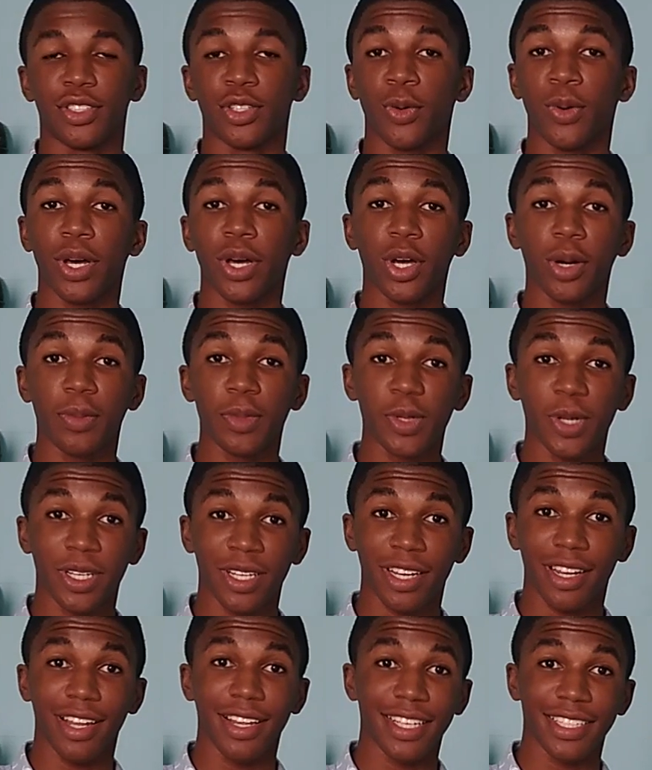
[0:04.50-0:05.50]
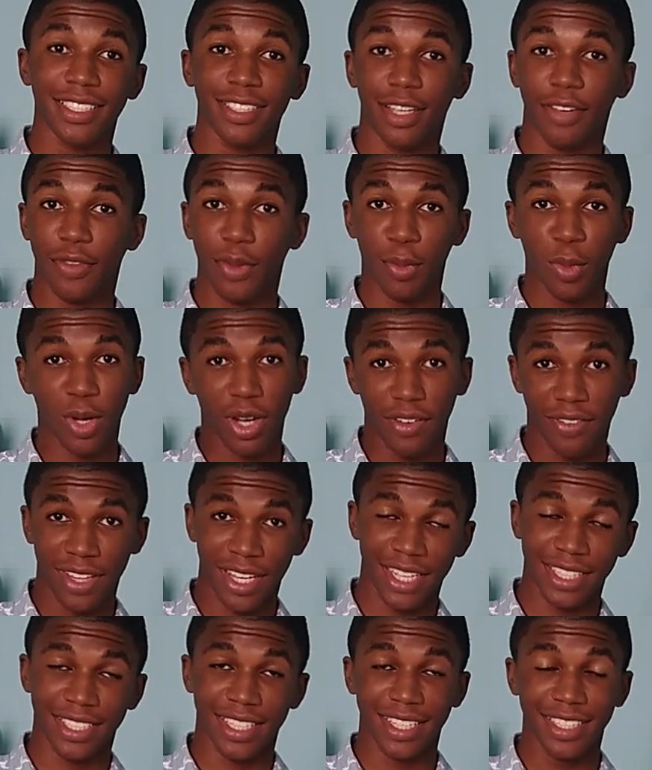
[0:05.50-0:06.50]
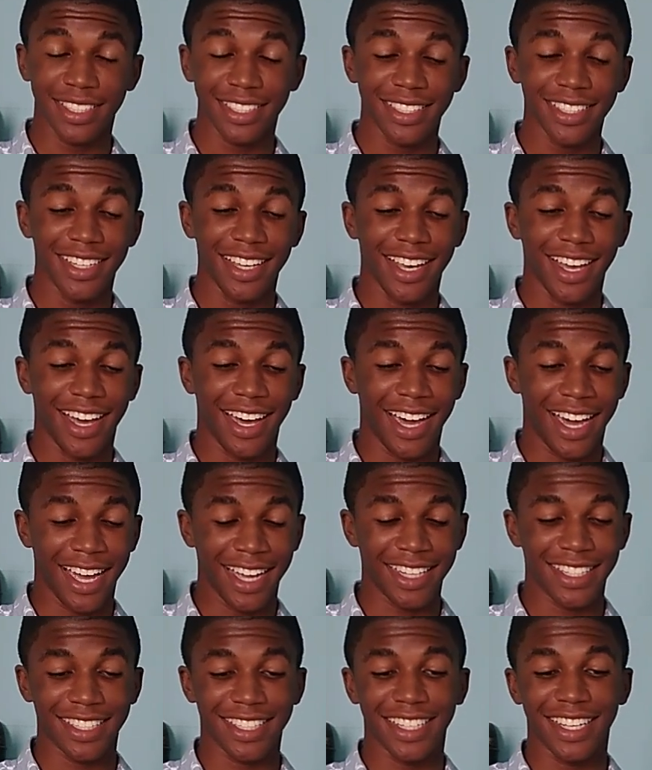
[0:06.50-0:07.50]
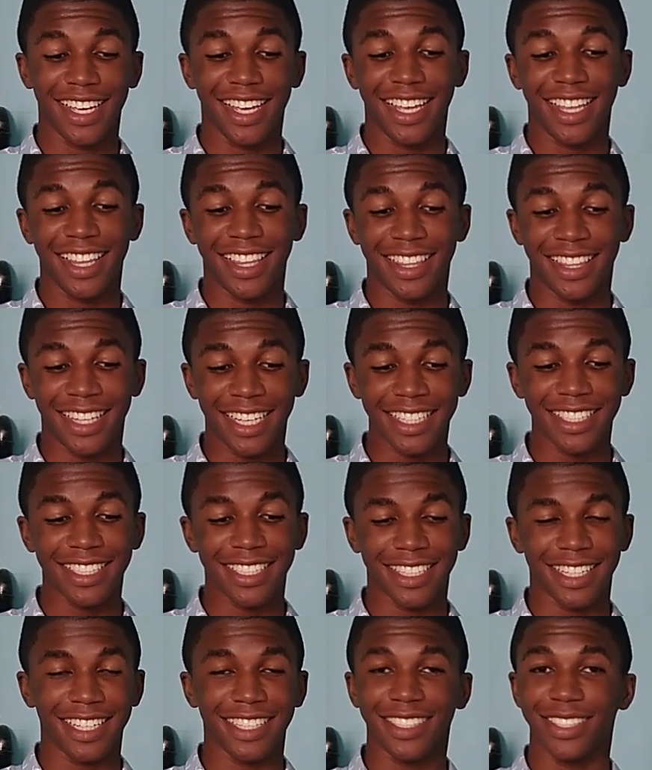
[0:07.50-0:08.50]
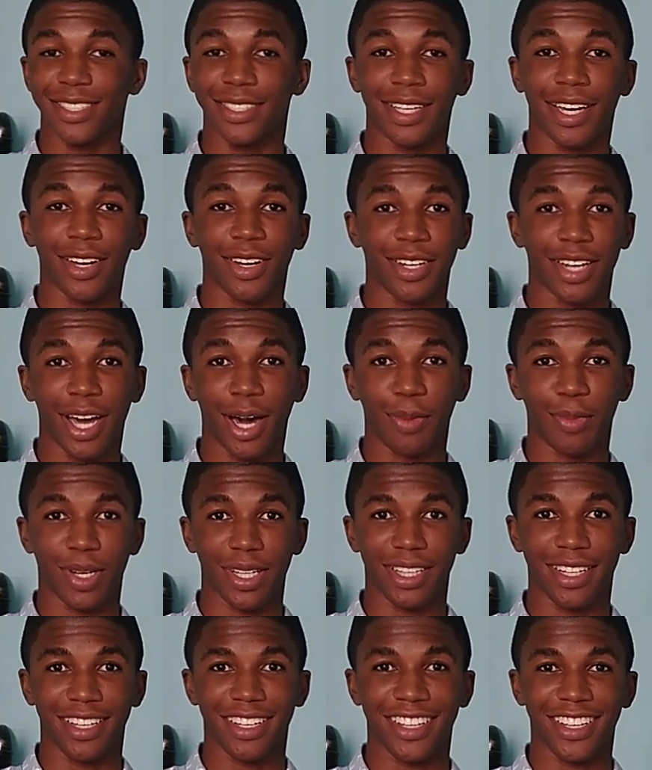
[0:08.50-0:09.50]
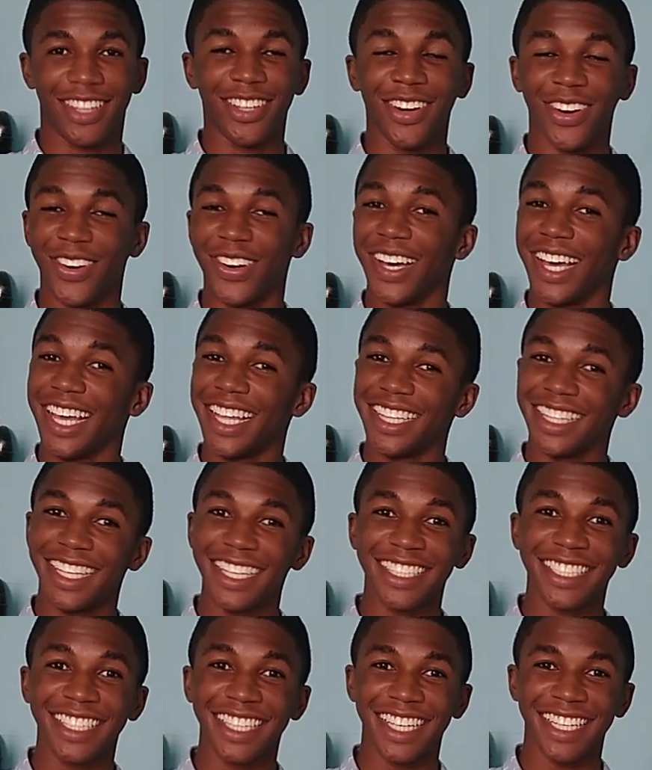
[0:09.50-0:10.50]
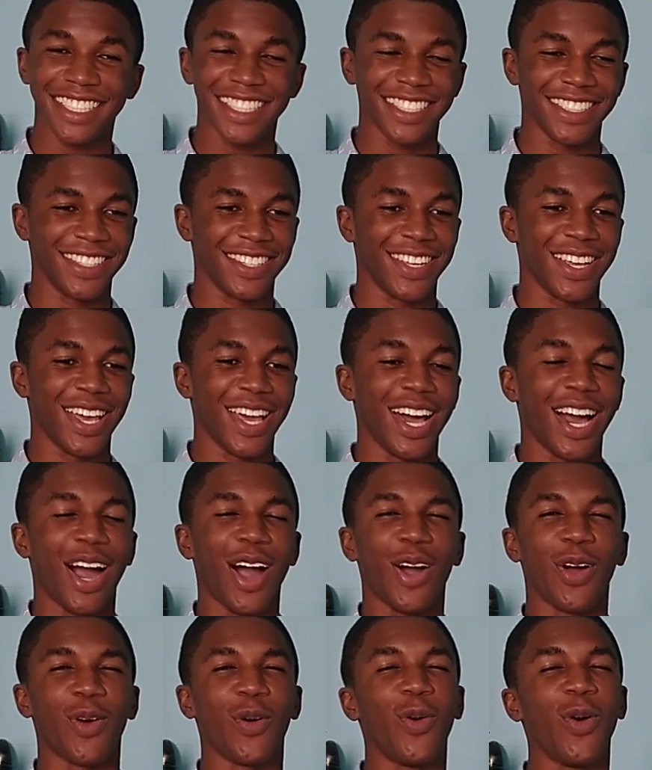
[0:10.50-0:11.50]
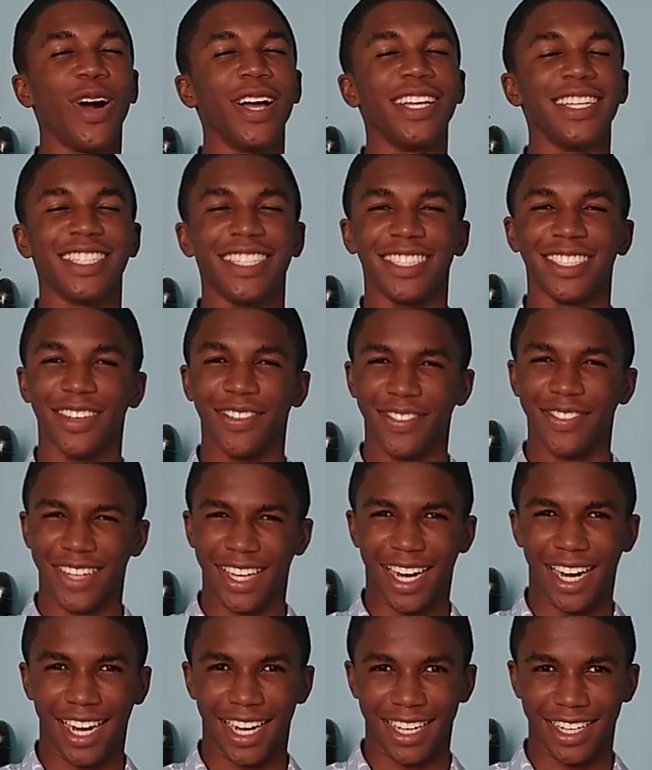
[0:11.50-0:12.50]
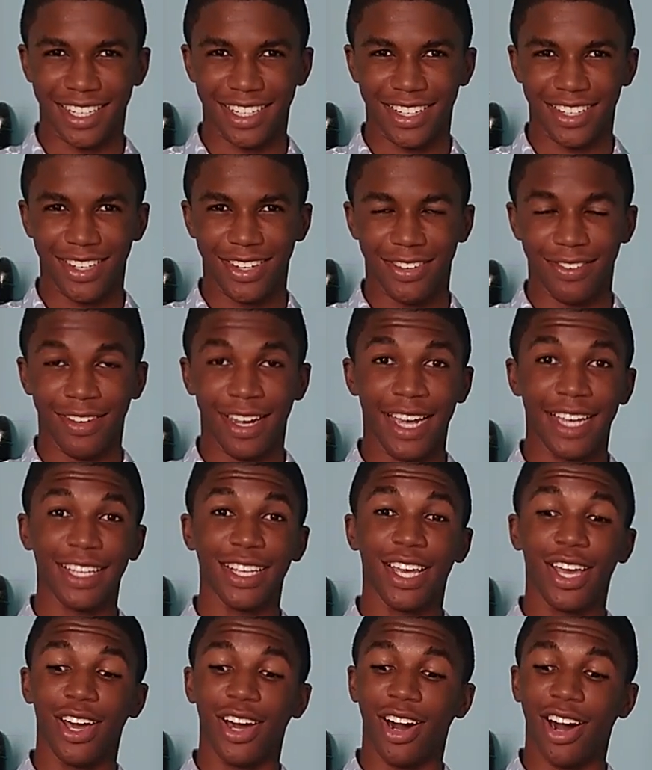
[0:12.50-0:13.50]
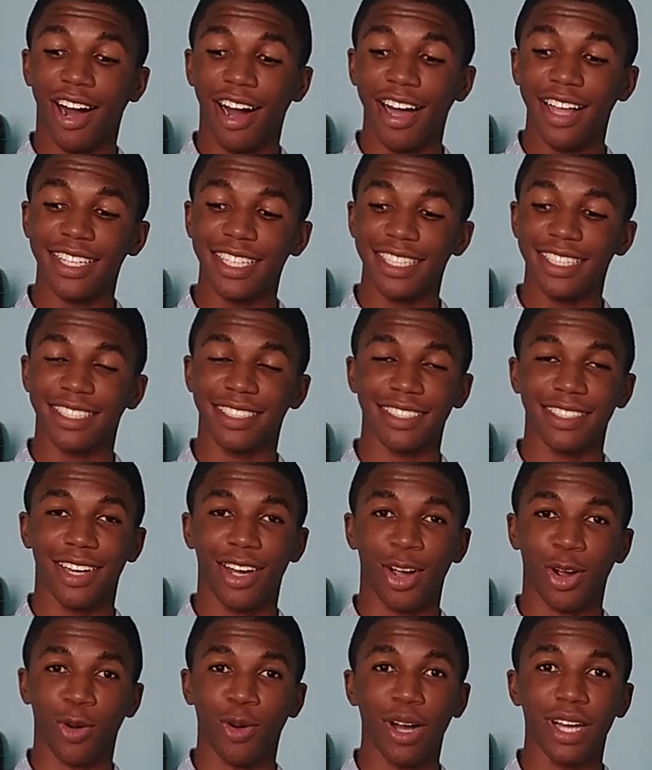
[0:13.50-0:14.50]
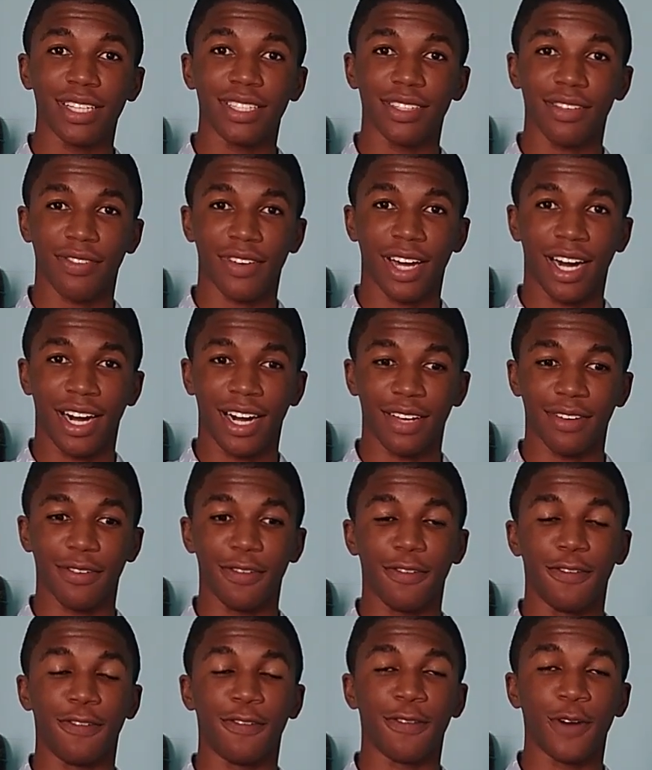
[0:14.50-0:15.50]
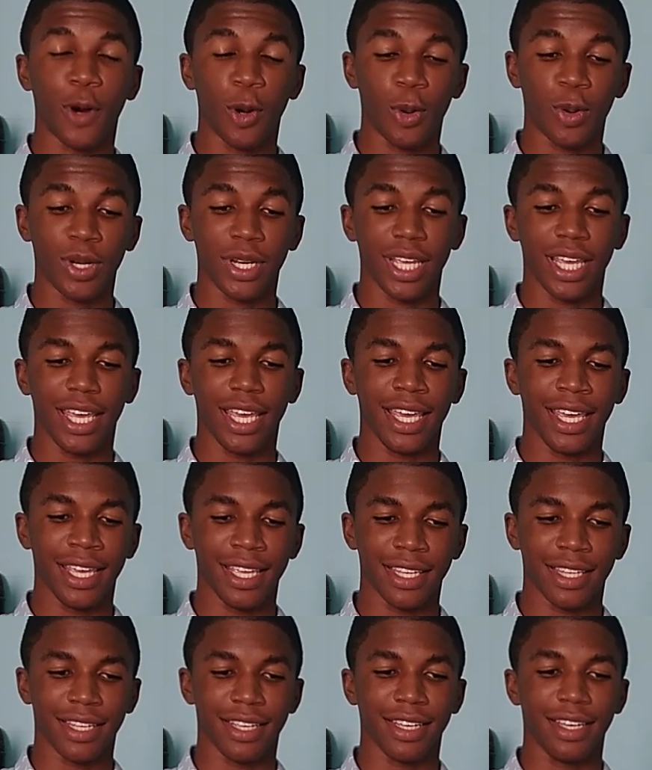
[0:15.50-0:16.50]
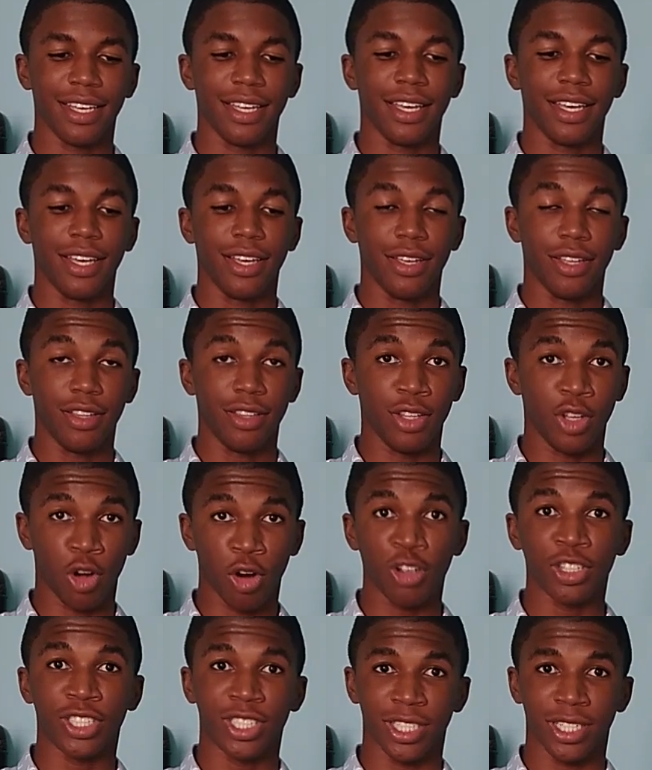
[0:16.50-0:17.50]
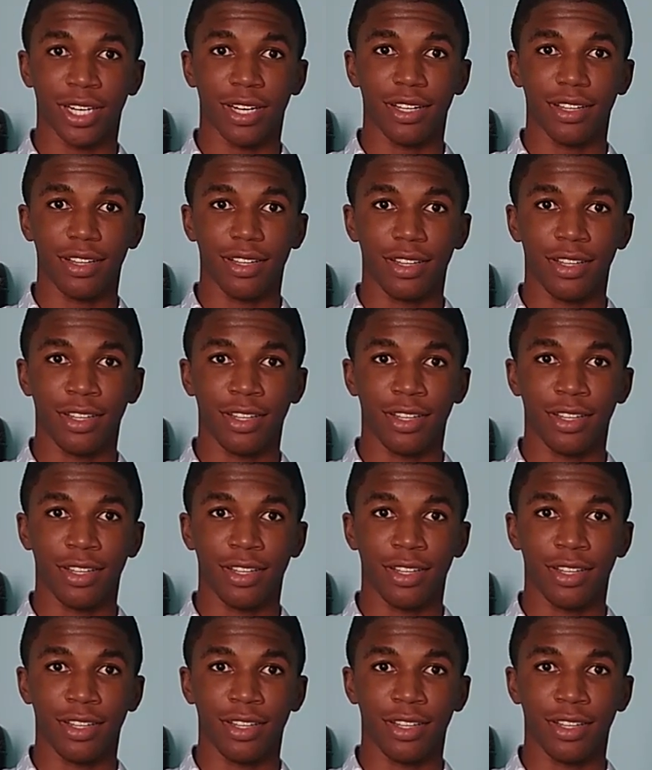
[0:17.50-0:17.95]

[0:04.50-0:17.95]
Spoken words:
So welcome to another lesson of the Book of the Essence. And this lesson, Naganama, no, this lesson are qualities of God, right? All these are qualities of God found in the original